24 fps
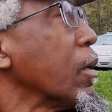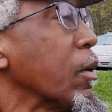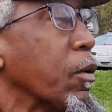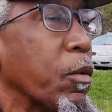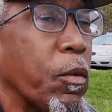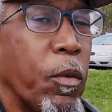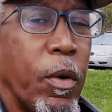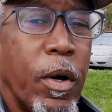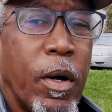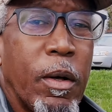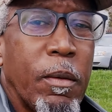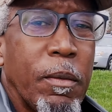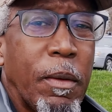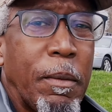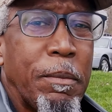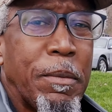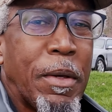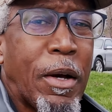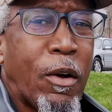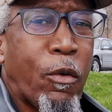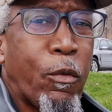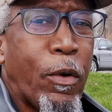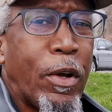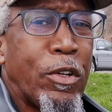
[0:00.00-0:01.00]
Well, I'm
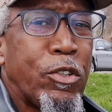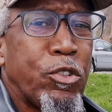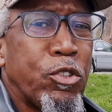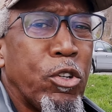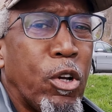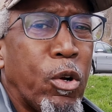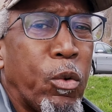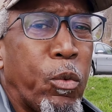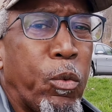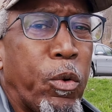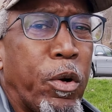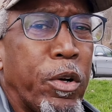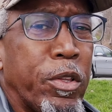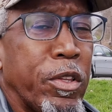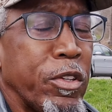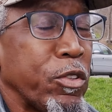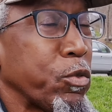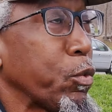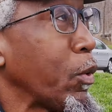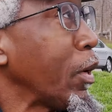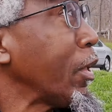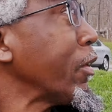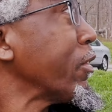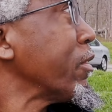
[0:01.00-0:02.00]
not quite sure where the
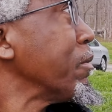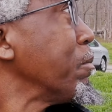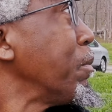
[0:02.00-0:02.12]
swallows have